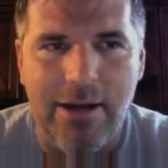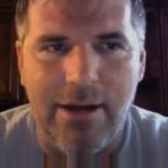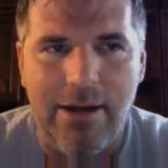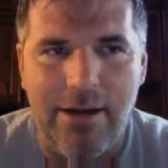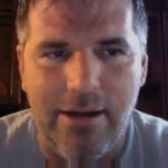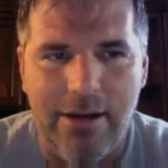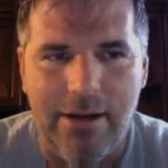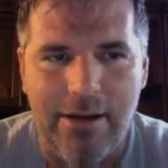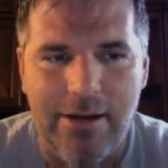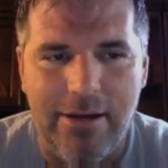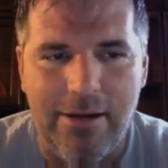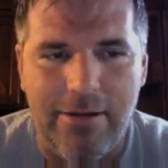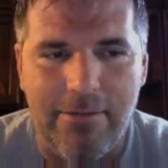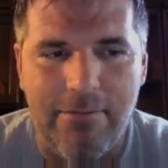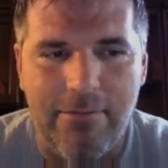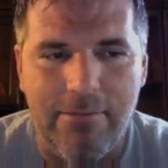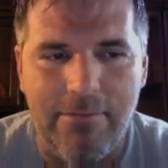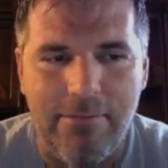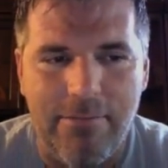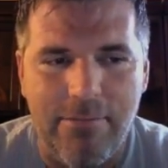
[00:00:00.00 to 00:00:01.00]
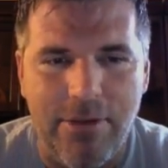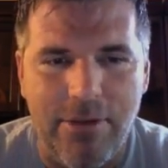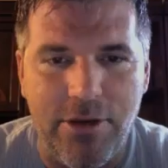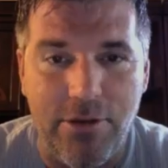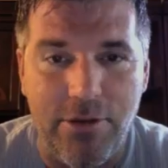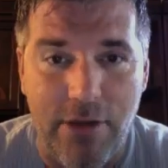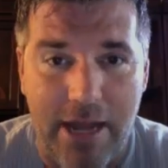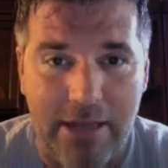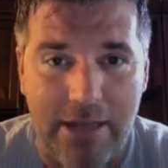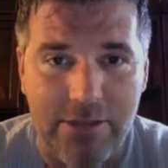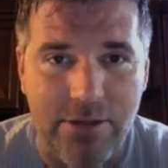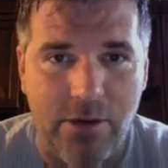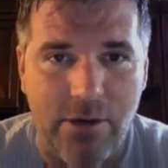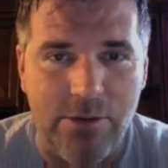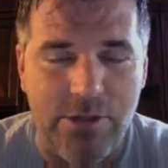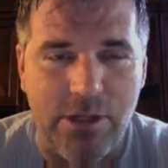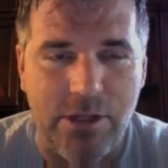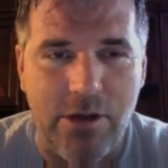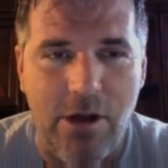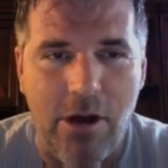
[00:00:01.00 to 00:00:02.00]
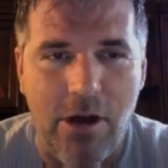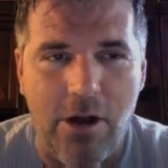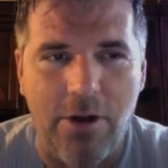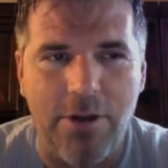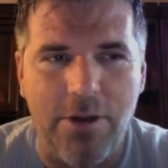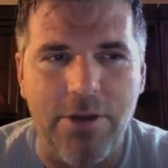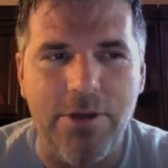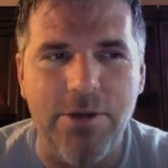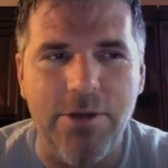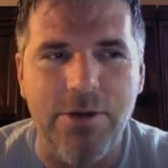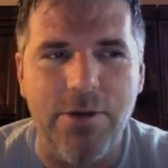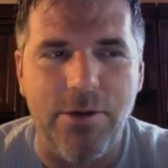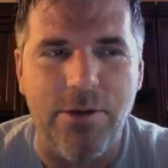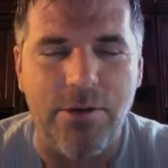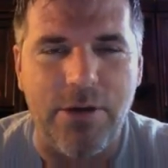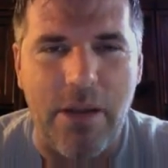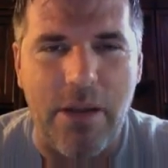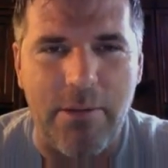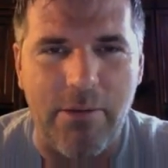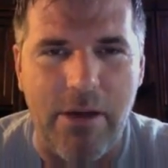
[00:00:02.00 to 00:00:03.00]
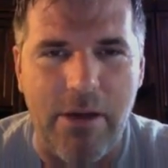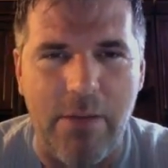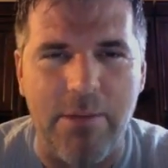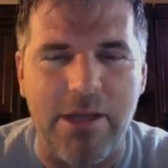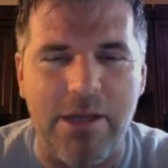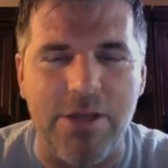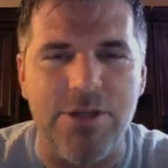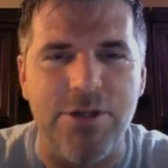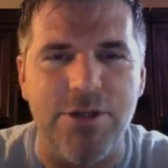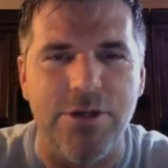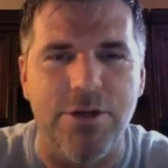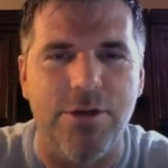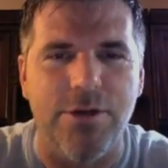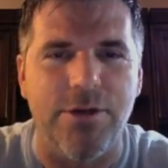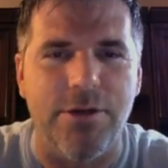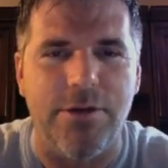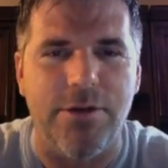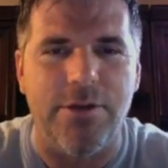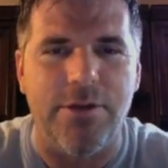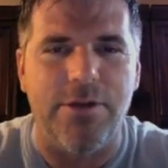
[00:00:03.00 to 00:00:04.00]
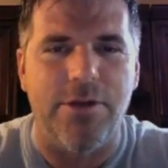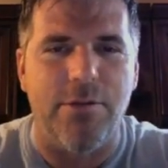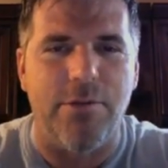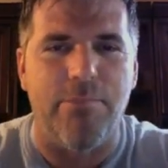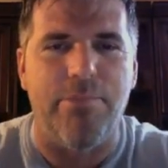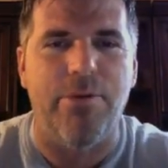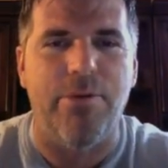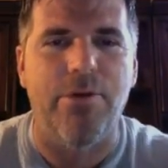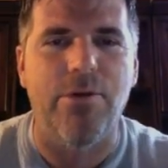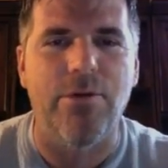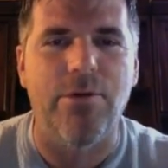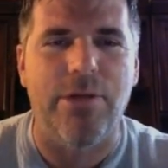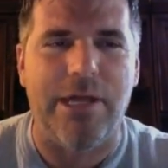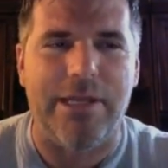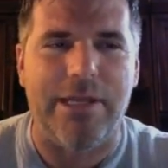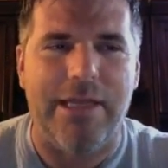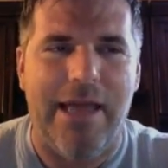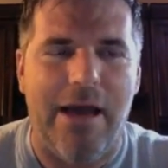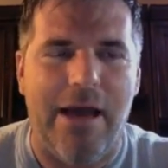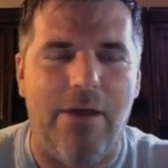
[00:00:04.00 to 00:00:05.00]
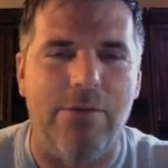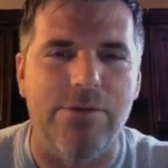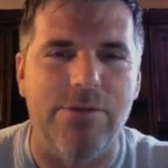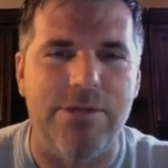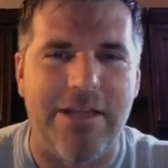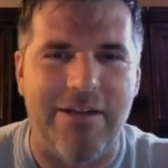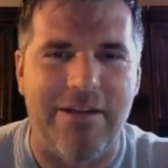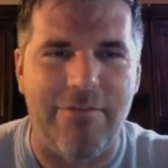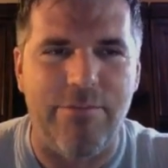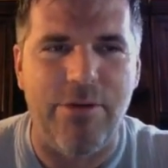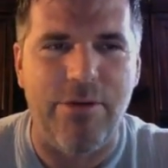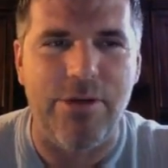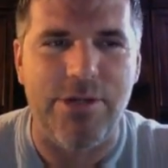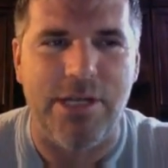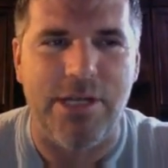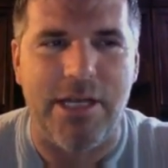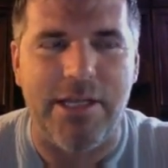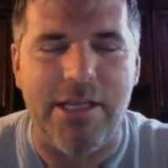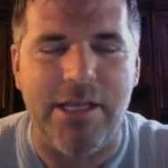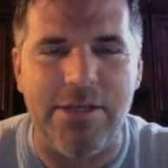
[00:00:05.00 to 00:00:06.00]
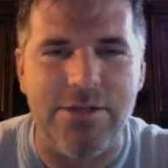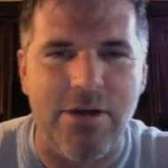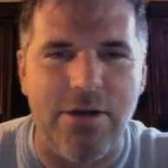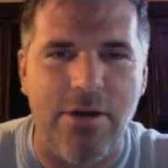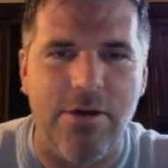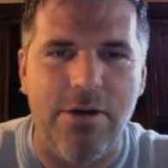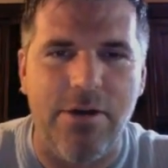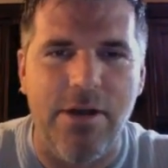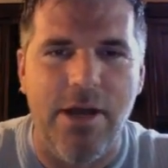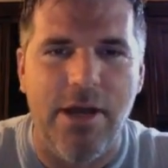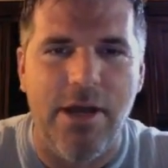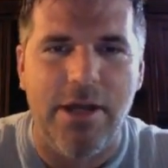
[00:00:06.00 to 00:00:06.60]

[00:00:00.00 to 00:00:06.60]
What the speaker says: Your ex starts to call you, or they're coming around because you're pulling now instead of pushing, and they start